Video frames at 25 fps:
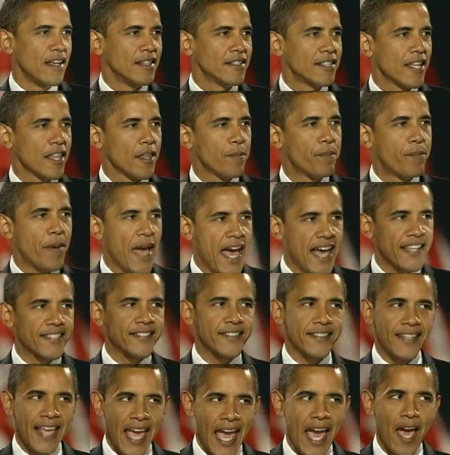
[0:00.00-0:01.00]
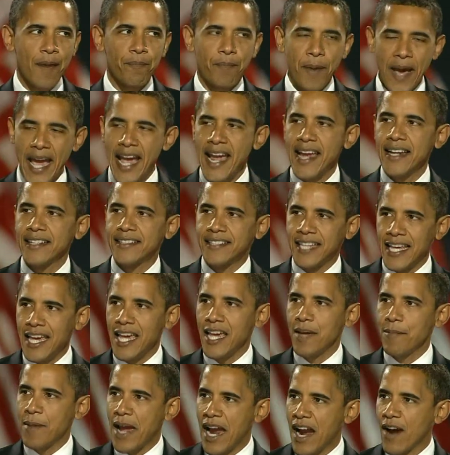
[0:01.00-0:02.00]
To the best campaign
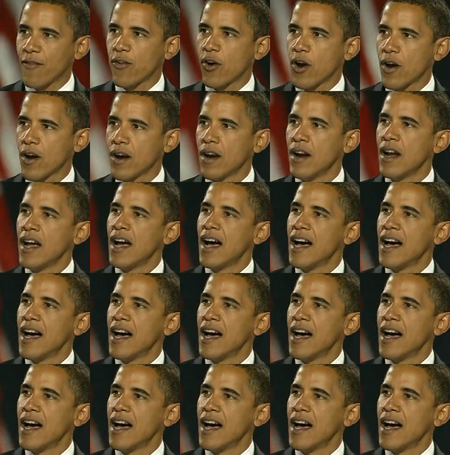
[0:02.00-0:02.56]
team ever